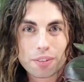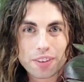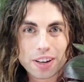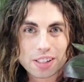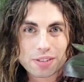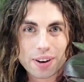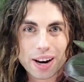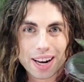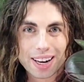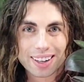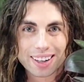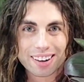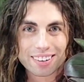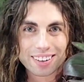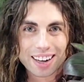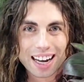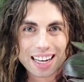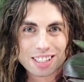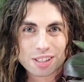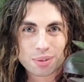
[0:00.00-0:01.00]
Well, thanks for hanging
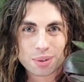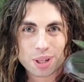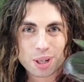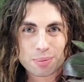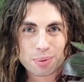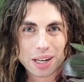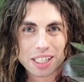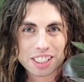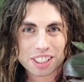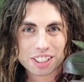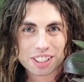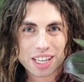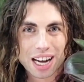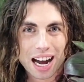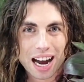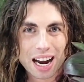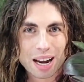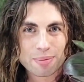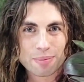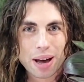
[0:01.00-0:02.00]
out, guys. I really appreciate your
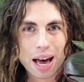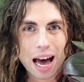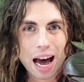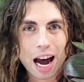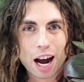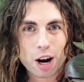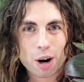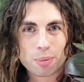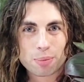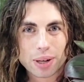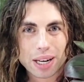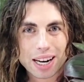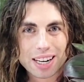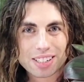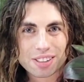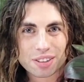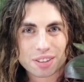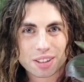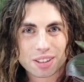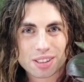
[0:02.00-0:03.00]
time. I hope you
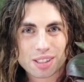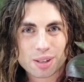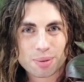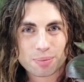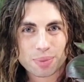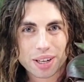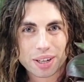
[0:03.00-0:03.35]
guys learned